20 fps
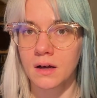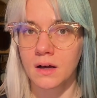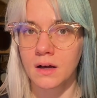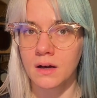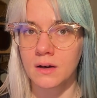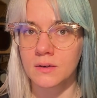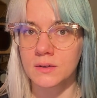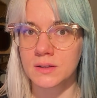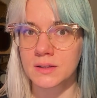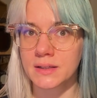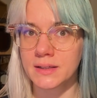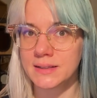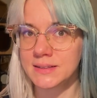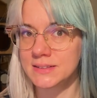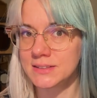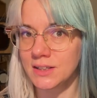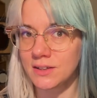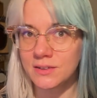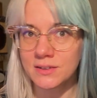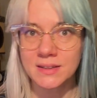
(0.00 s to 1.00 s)
Oakley
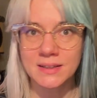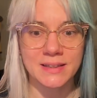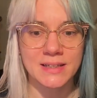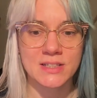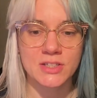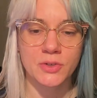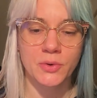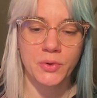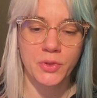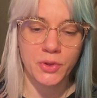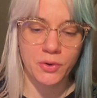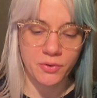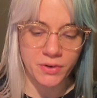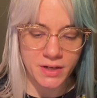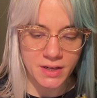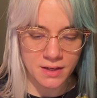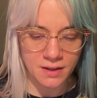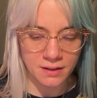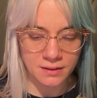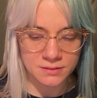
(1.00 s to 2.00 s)
dokily, so
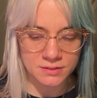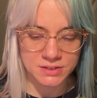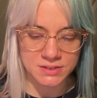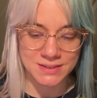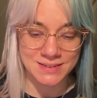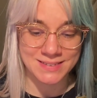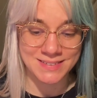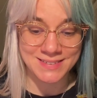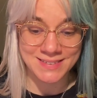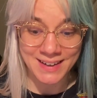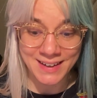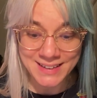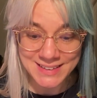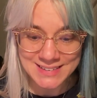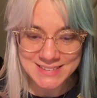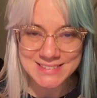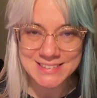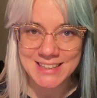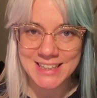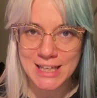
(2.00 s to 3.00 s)

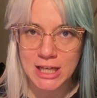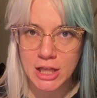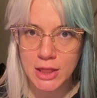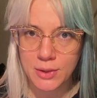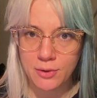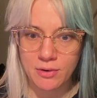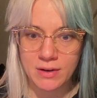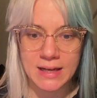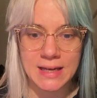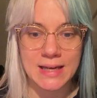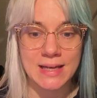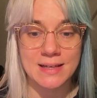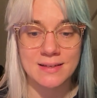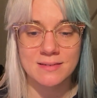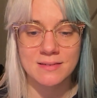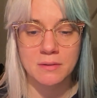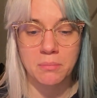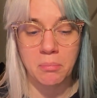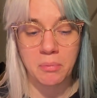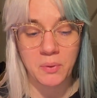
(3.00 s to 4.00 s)
393
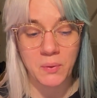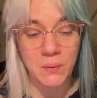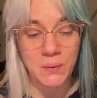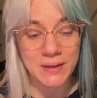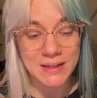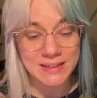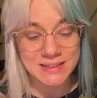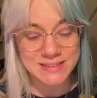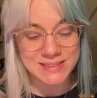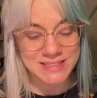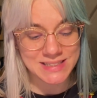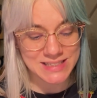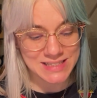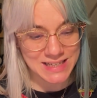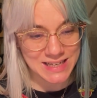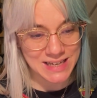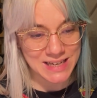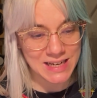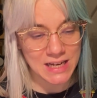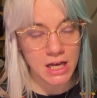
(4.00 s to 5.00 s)
is pretty
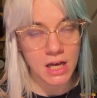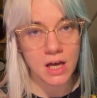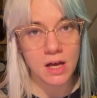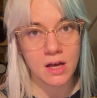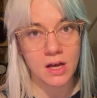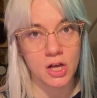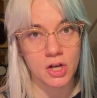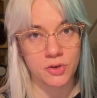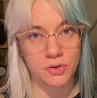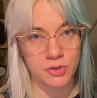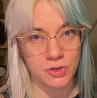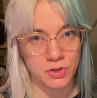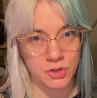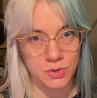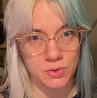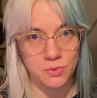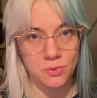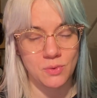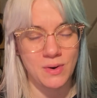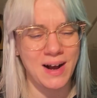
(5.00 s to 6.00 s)

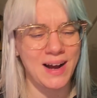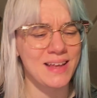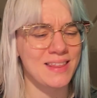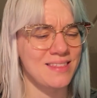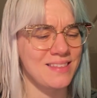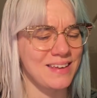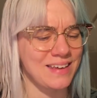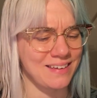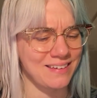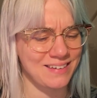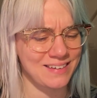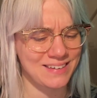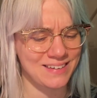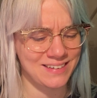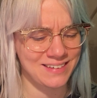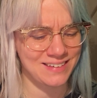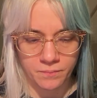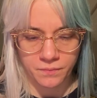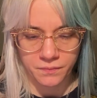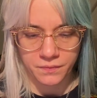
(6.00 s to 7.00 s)
new, I think.
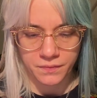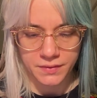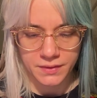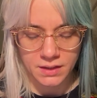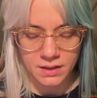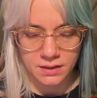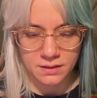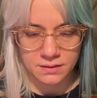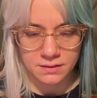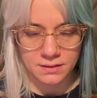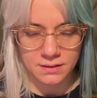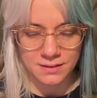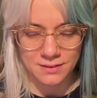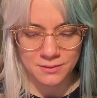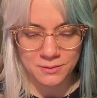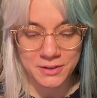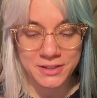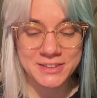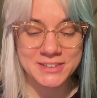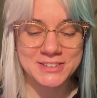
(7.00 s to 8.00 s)
90.
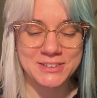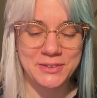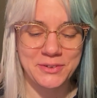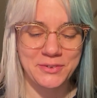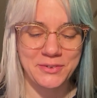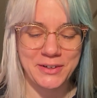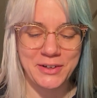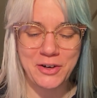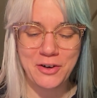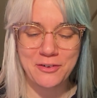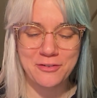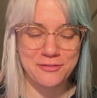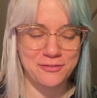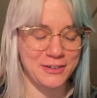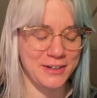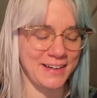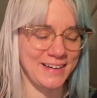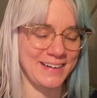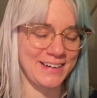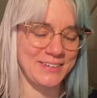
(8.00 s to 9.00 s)
1, 2, 3. Oh,
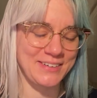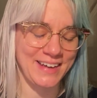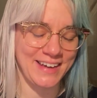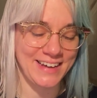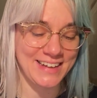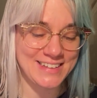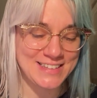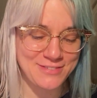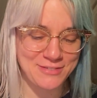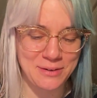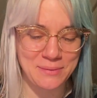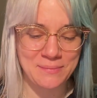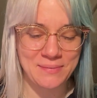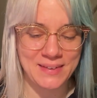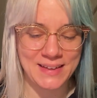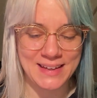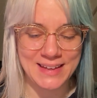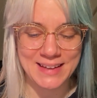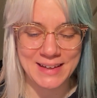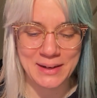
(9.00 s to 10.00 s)
fun. Okay, it's from
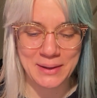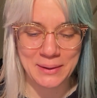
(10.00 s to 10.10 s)
the